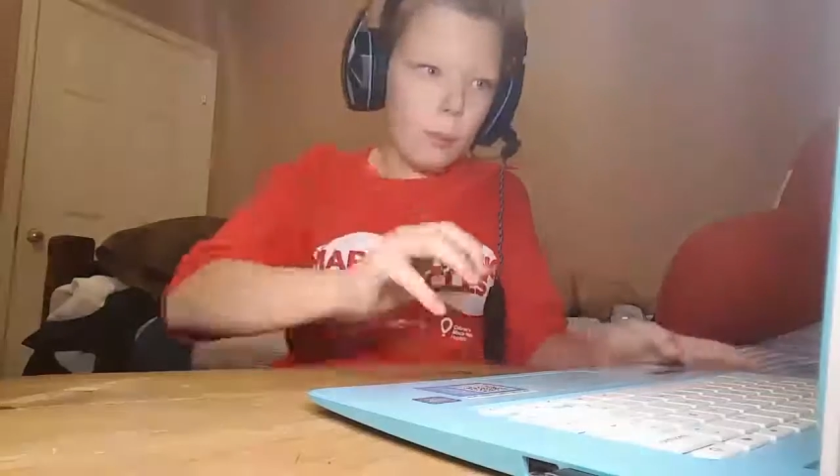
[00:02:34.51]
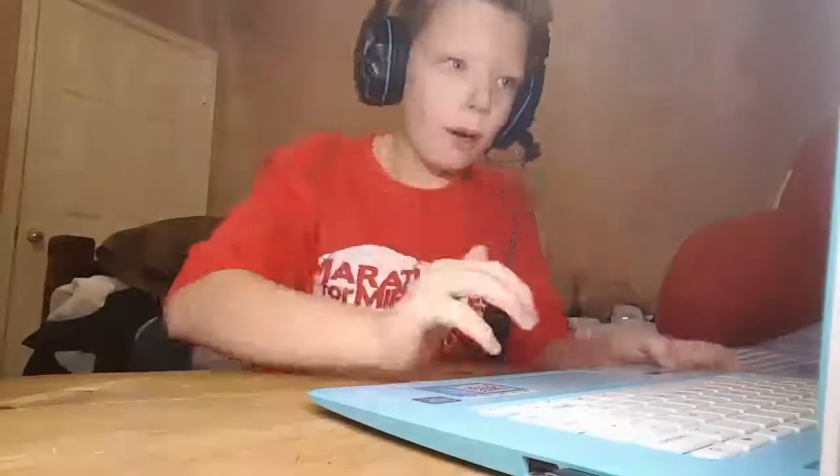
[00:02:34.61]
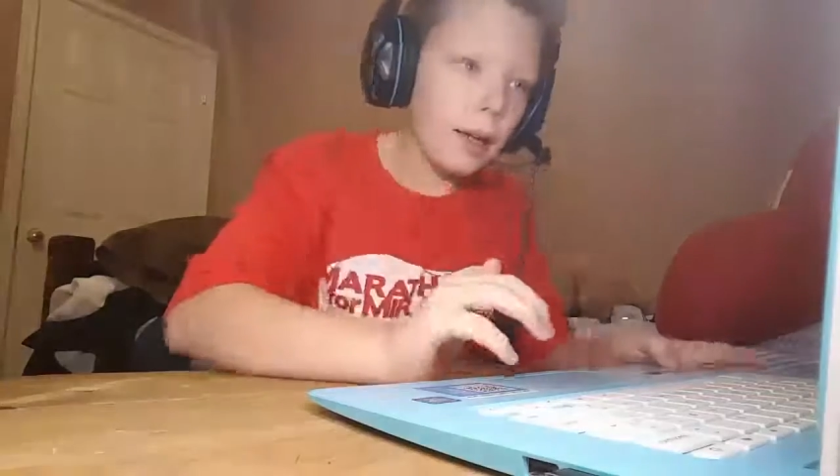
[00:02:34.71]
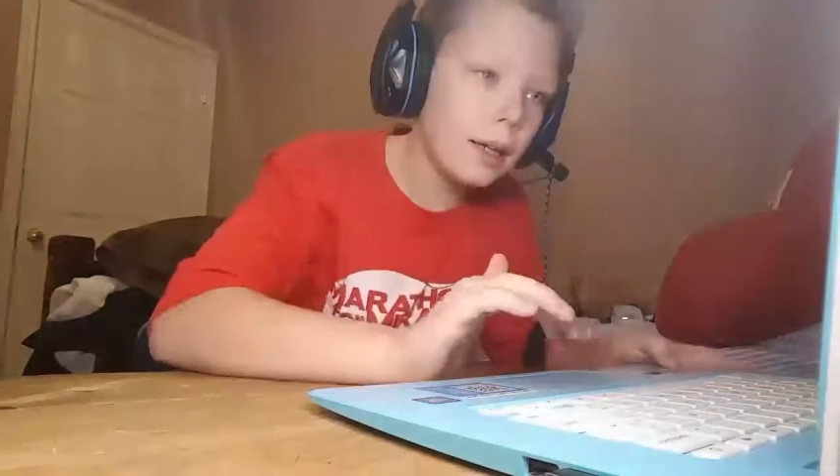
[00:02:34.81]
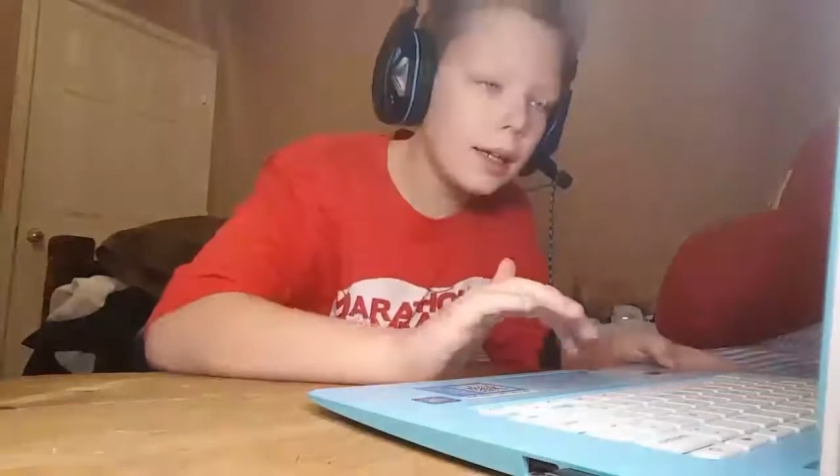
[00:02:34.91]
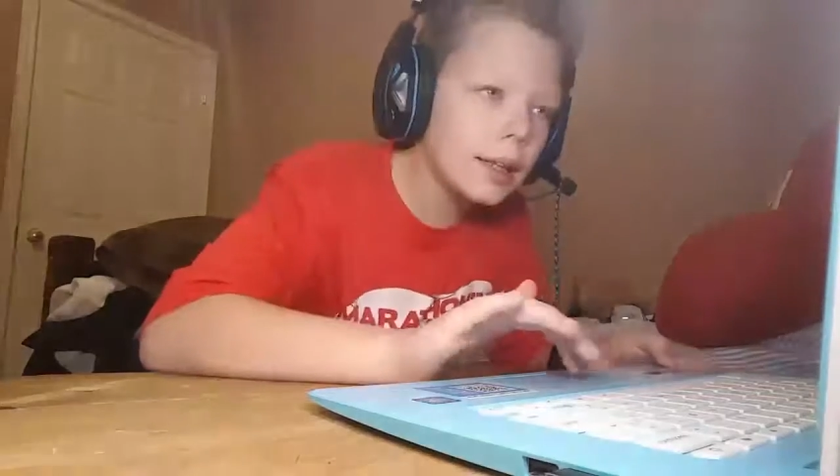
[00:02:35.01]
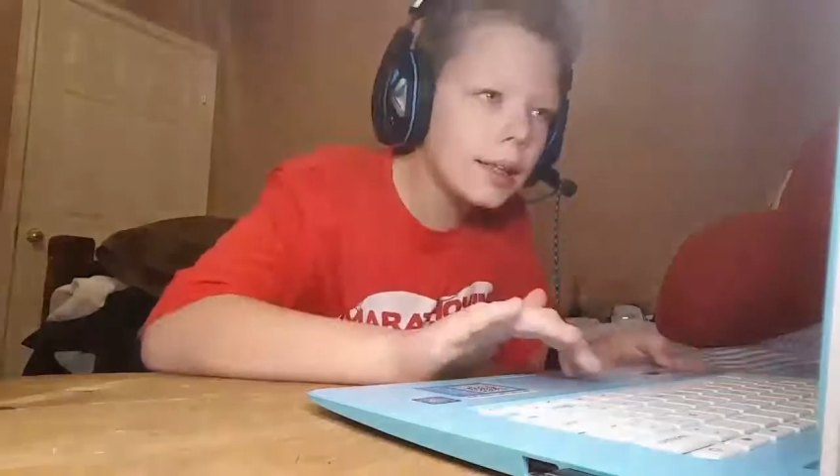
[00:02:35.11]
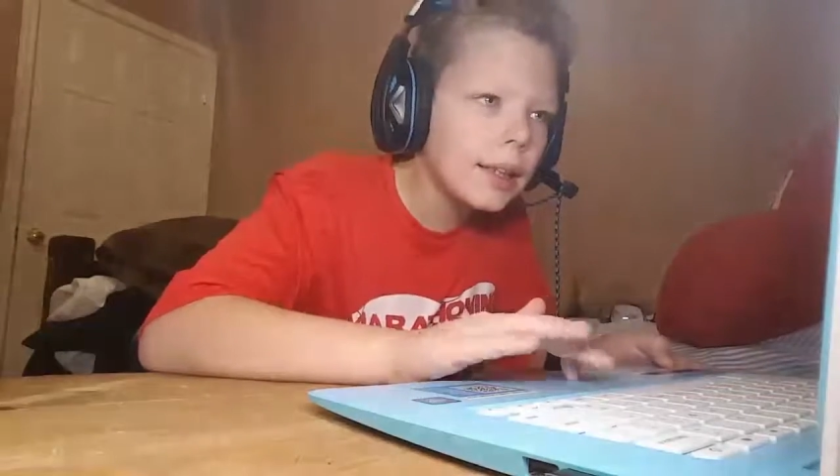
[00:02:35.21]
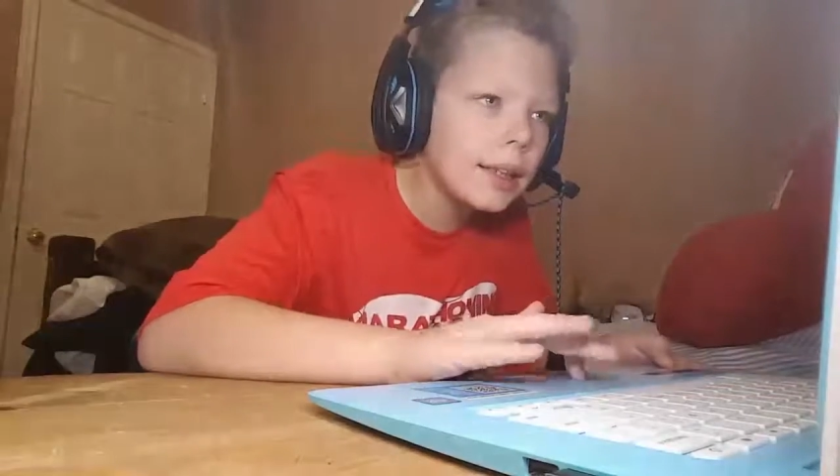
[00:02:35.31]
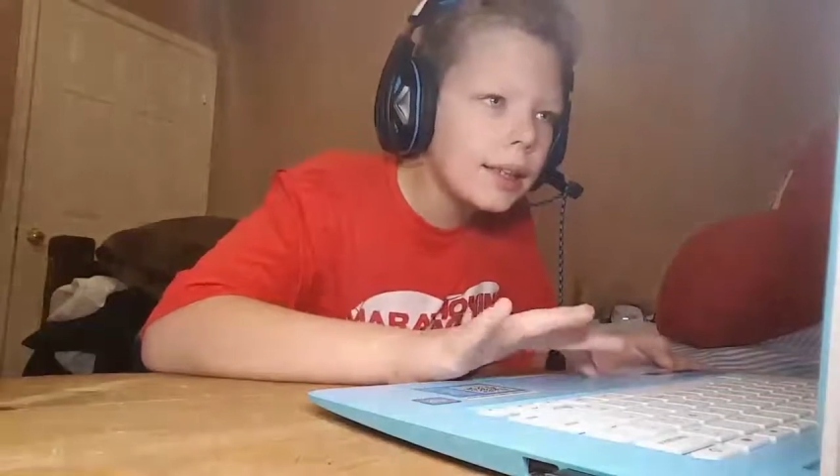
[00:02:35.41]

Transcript: the break.